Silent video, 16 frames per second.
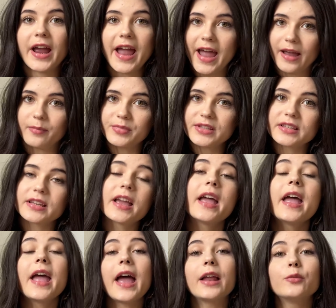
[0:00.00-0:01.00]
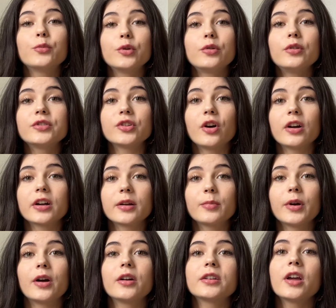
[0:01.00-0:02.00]
apps. And we'll talk
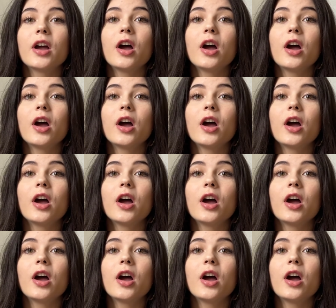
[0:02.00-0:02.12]
about